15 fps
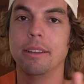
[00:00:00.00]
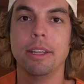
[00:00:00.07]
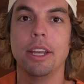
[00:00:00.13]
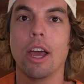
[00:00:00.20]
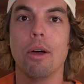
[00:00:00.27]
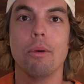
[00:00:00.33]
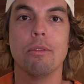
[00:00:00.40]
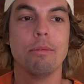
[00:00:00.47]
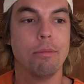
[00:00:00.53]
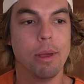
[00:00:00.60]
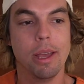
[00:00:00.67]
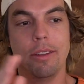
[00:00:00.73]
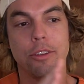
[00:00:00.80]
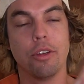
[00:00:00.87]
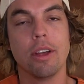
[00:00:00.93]
you know,
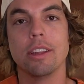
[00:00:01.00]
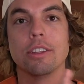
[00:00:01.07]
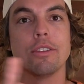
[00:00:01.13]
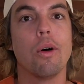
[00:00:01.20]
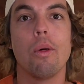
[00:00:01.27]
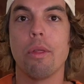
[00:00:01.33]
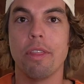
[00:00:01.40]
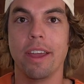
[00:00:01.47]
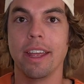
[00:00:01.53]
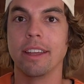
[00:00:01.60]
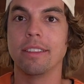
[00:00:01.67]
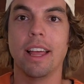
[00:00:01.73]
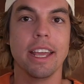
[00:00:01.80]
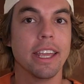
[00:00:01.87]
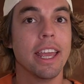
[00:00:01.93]
during this whole thing.
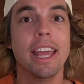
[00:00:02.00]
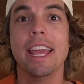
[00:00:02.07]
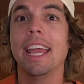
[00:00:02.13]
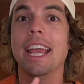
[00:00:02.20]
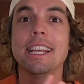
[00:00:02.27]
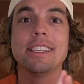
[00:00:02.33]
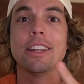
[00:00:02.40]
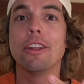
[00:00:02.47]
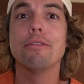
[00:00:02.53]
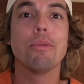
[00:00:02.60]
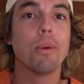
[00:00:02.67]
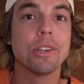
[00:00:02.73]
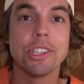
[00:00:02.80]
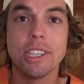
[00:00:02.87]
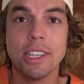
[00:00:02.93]
Like, is it
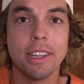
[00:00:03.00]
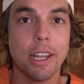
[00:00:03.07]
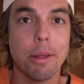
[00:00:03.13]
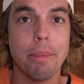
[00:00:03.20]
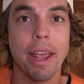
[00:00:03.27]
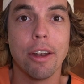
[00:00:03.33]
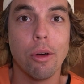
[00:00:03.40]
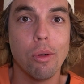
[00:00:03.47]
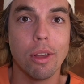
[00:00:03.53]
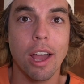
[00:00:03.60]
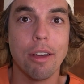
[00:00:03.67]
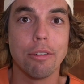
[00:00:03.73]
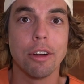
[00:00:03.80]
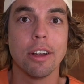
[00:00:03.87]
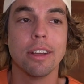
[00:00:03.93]
unfortunate that a manhole
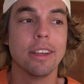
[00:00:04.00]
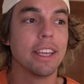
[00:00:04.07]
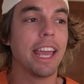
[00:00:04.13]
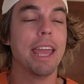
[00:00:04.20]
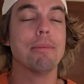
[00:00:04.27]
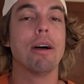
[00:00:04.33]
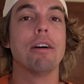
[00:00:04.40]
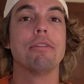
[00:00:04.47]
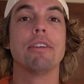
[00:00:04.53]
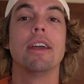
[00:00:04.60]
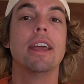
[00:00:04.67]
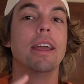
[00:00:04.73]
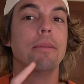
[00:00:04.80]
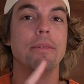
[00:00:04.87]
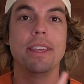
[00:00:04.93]
cover came off?
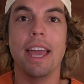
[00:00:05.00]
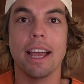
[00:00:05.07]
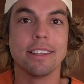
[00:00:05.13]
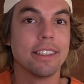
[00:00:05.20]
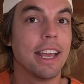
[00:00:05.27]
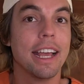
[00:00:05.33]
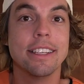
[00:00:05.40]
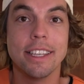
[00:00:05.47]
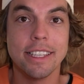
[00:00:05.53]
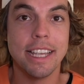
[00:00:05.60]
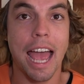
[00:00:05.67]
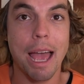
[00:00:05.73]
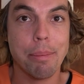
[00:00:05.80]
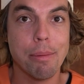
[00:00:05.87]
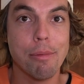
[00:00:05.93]
Yes. Has this
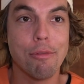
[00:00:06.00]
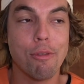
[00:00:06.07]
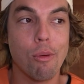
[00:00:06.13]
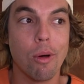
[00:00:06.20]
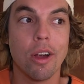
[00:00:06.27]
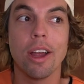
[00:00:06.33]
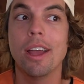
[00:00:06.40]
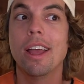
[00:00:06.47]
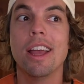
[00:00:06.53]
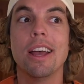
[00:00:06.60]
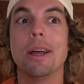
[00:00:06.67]
happened before?